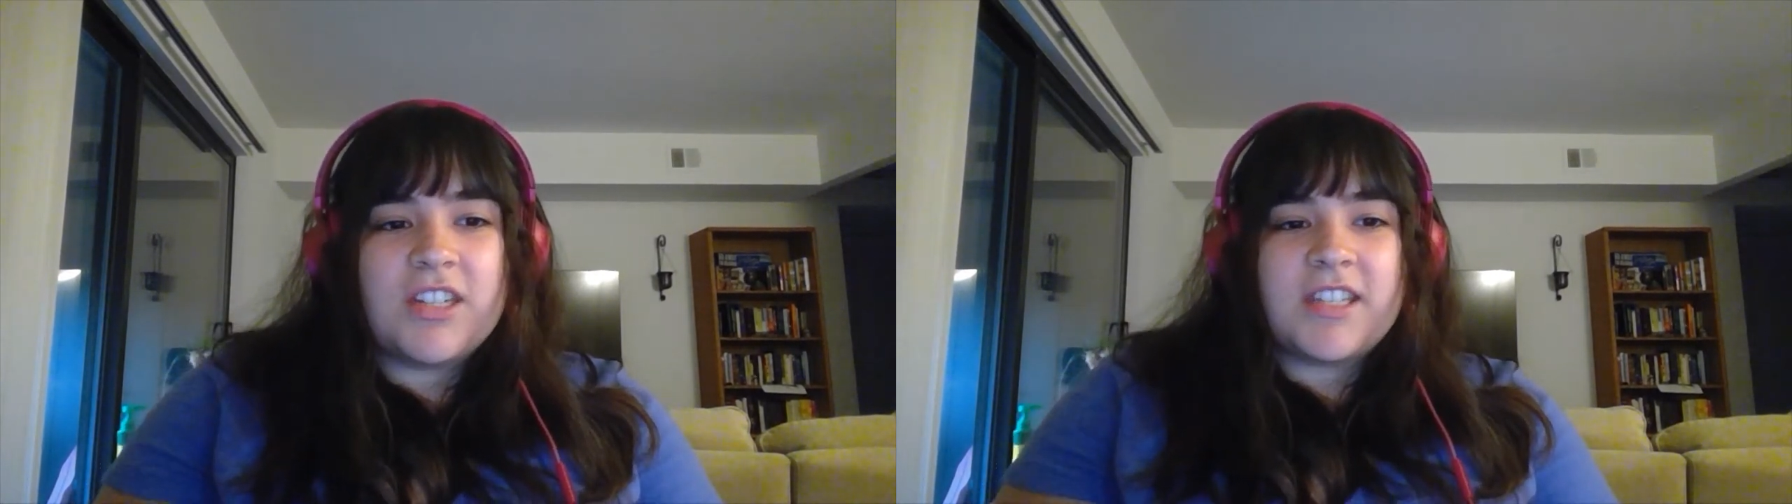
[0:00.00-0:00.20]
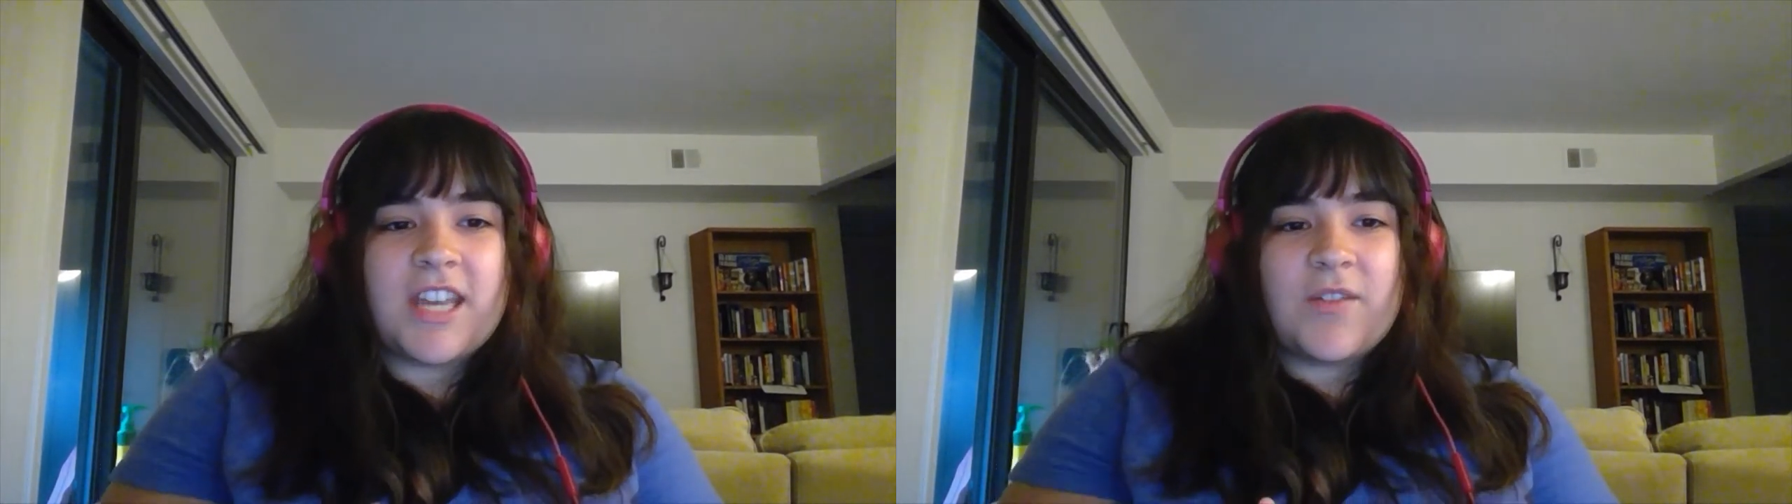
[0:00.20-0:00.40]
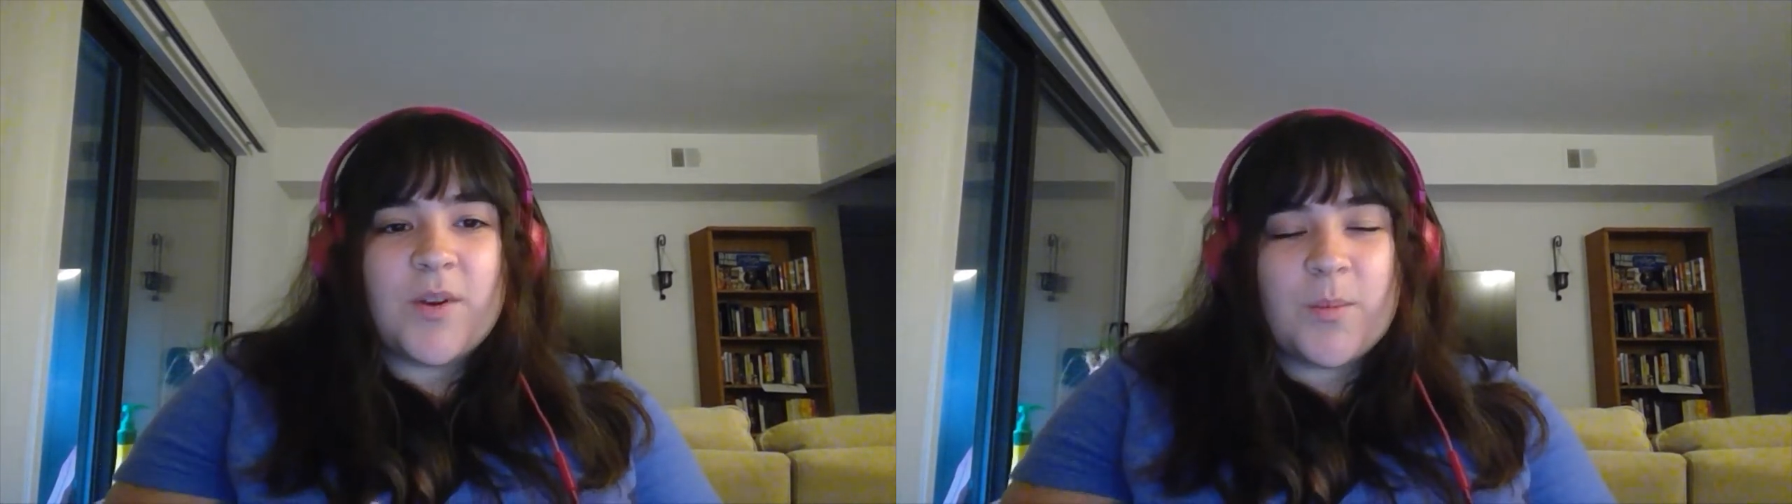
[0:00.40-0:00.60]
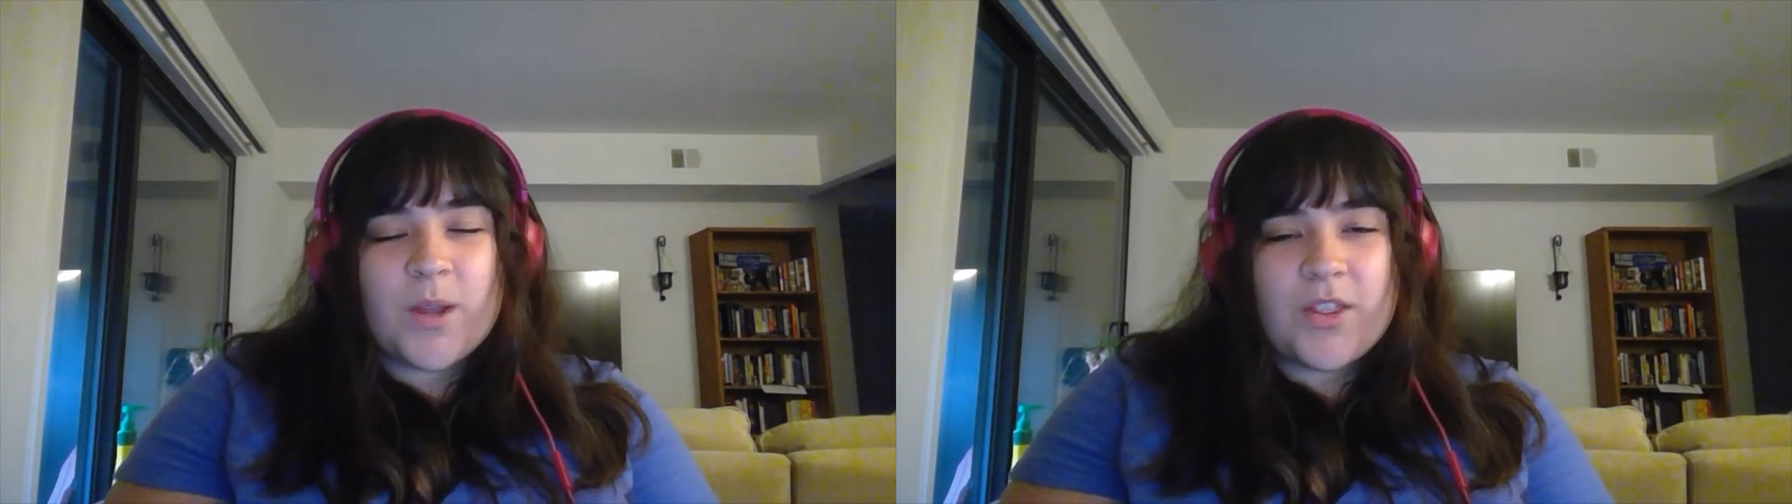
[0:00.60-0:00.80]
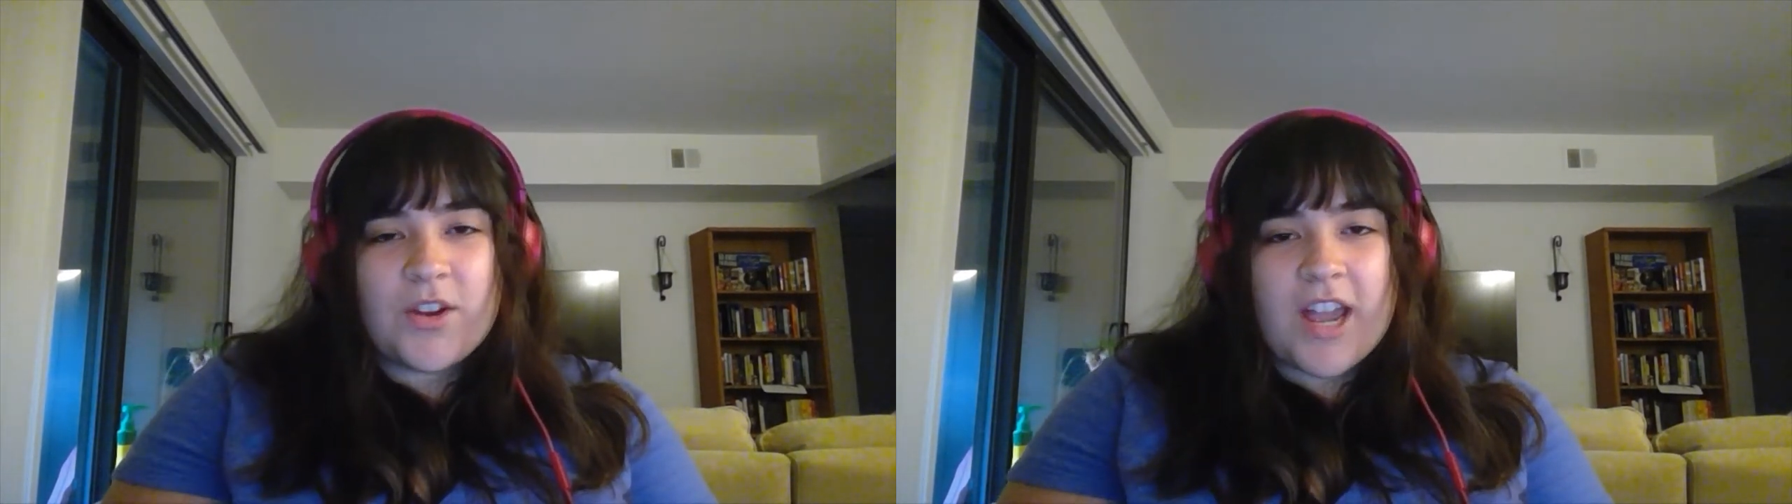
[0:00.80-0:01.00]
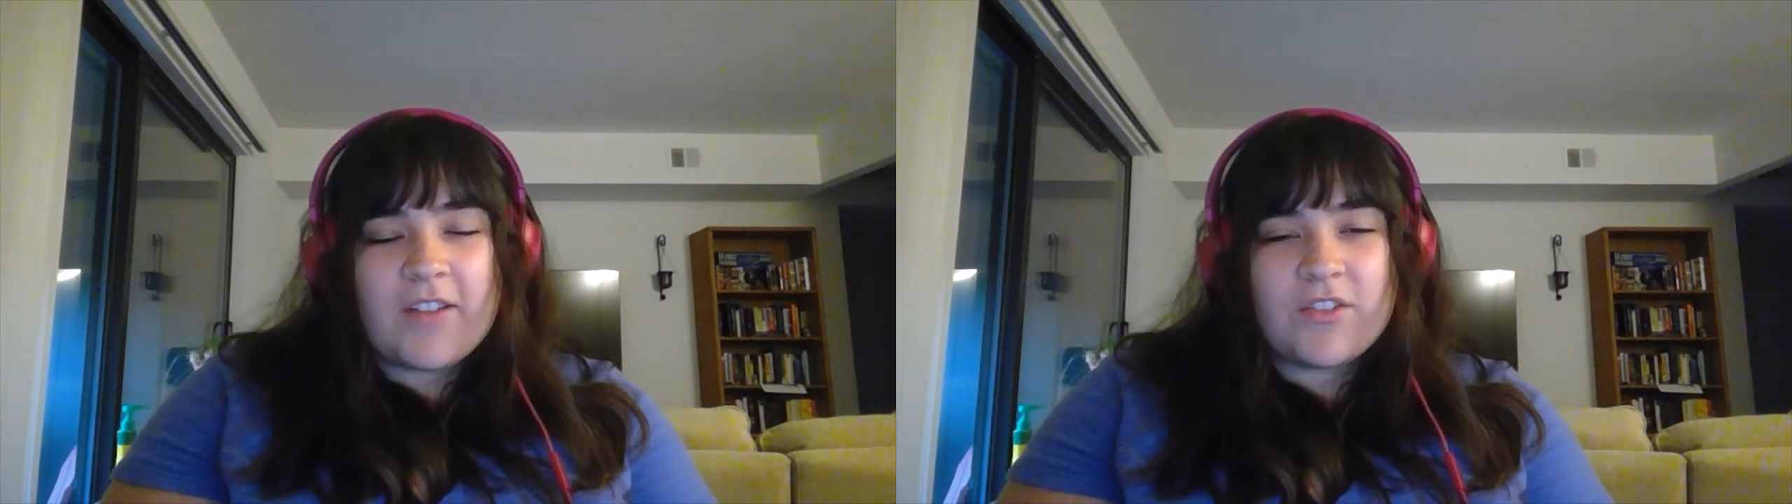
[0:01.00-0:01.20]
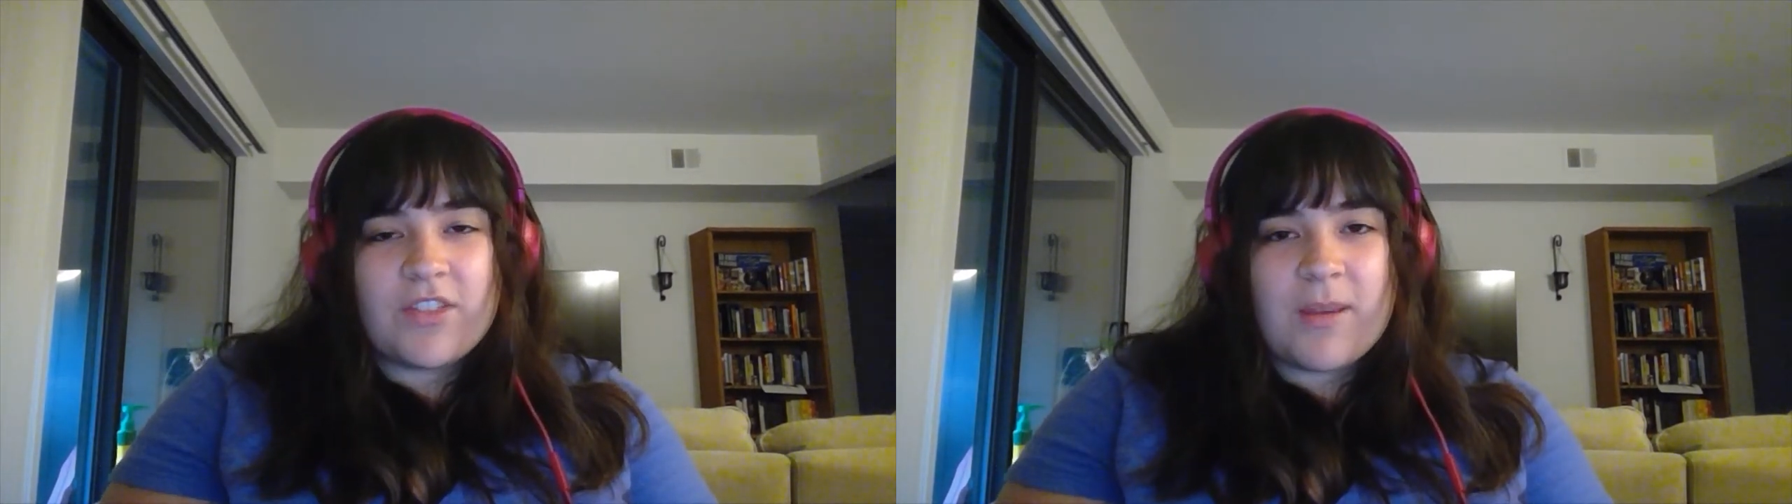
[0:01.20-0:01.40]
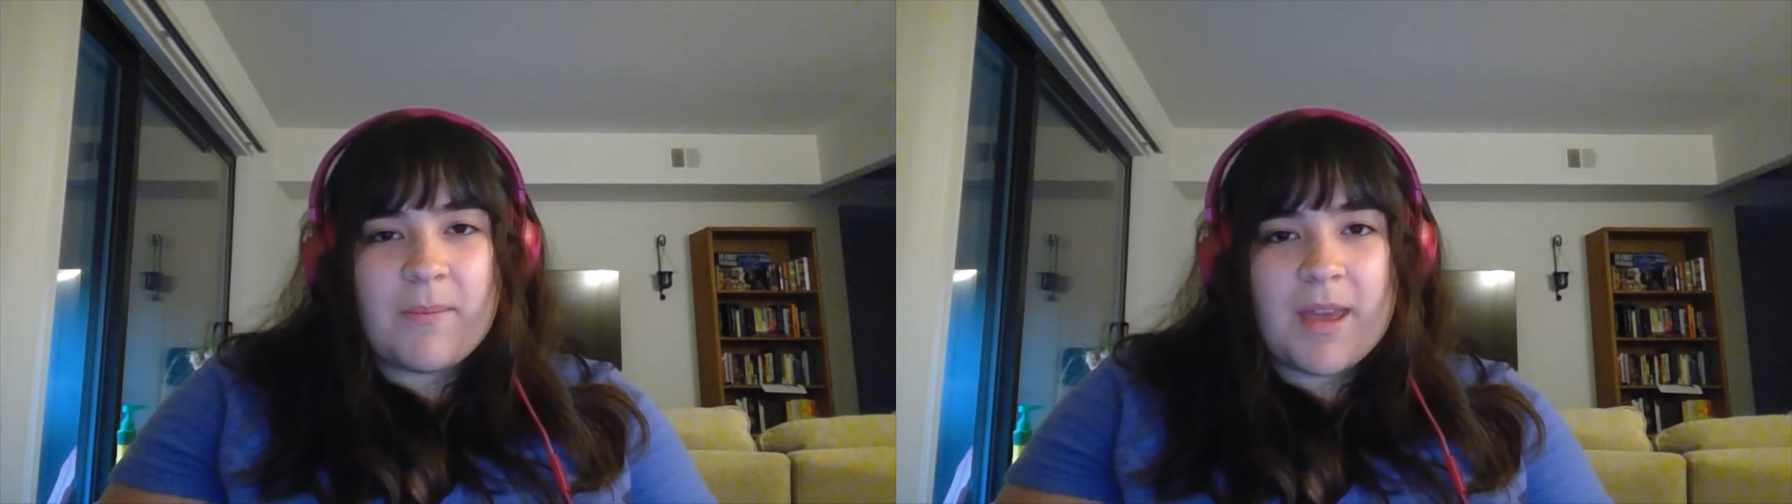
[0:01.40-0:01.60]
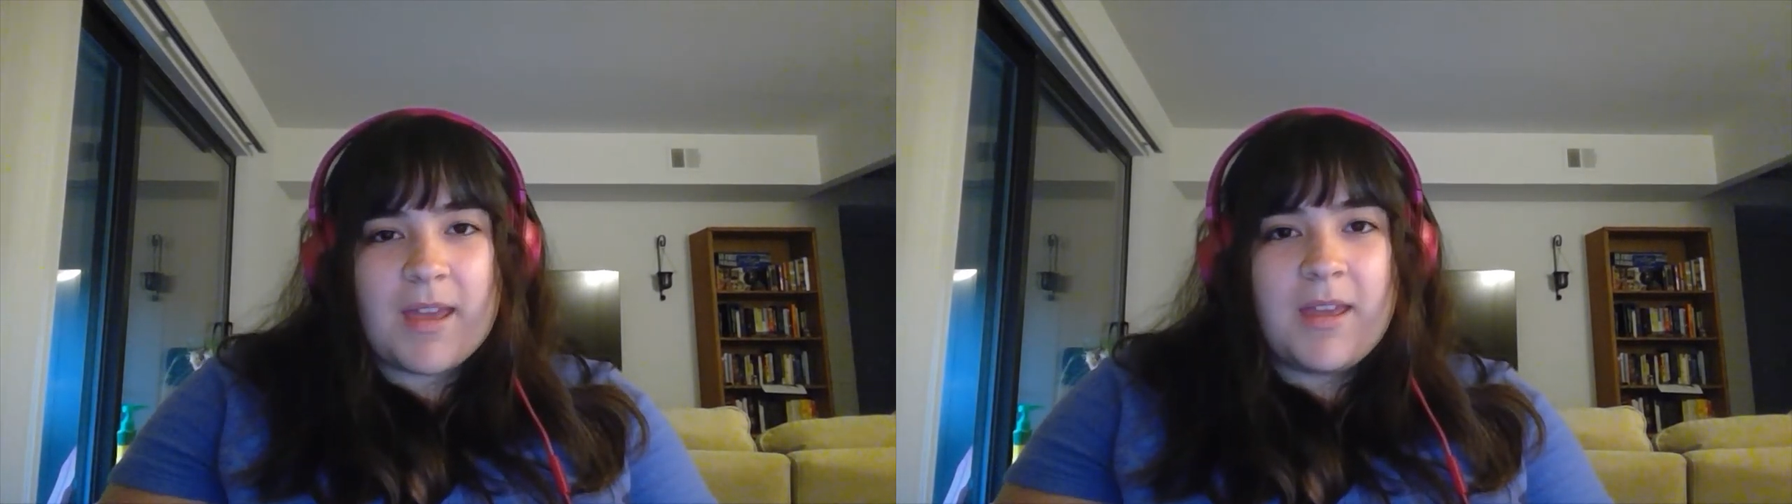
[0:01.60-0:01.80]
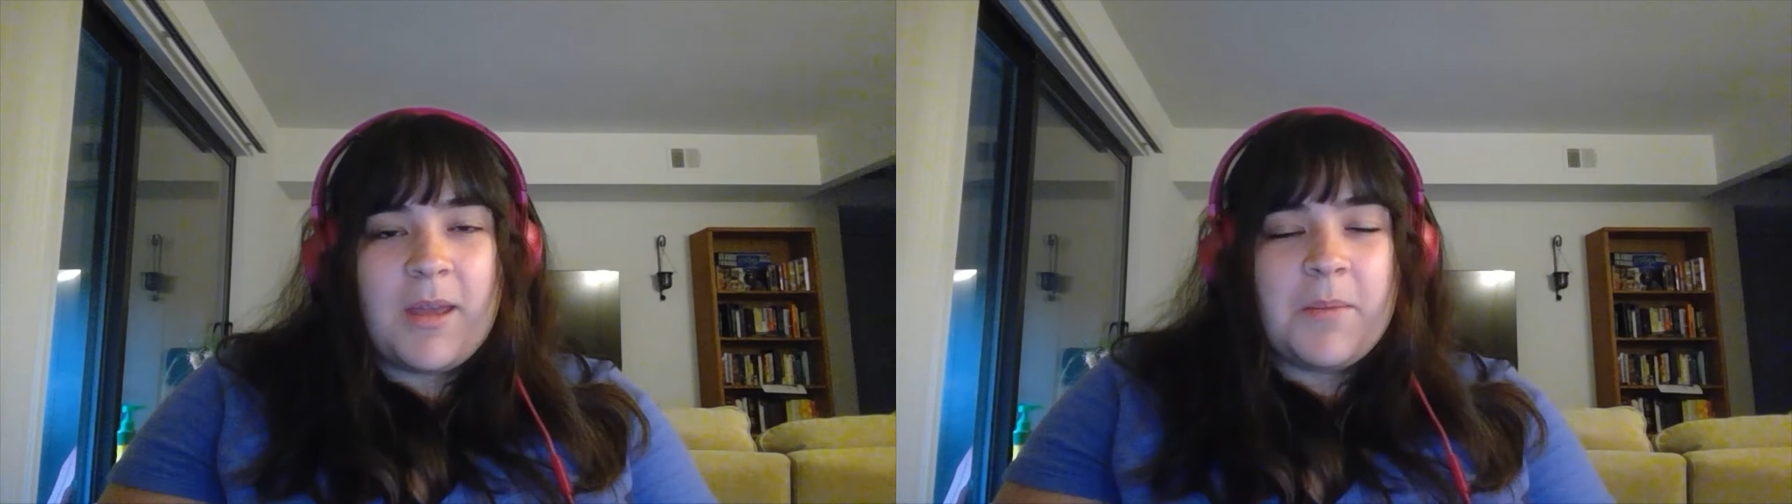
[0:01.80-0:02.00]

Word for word: inside of her brother after they met